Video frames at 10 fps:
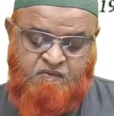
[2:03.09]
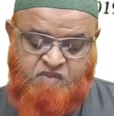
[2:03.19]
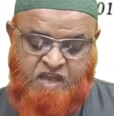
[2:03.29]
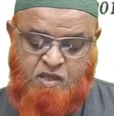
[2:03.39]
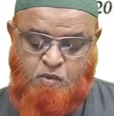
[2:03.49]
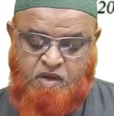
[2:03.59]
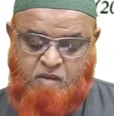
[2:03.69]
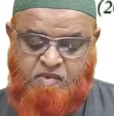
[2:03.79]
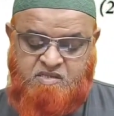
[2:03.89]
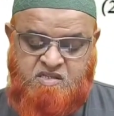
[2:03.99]
Thank you very
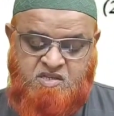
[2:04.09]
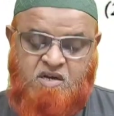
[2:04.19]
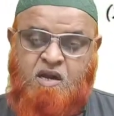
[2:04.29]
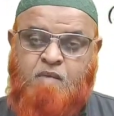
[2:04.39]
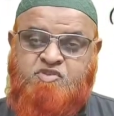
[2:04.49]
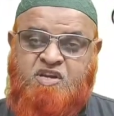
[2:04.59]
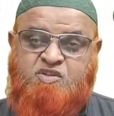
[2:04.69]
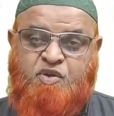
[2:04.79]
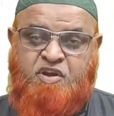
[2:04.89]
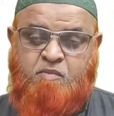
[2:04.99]
much. The third option is
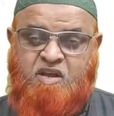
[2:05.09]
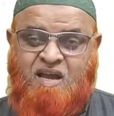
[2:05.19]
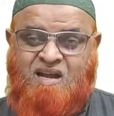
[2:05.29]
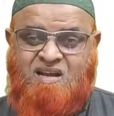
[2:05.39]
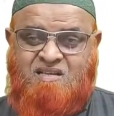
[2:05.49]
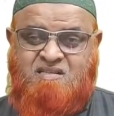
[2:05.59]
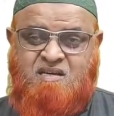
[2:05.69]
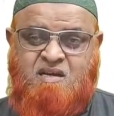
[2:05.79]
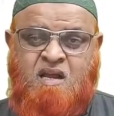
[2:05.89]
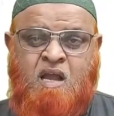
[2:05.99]
going to be correct
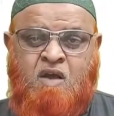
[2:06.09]
answer.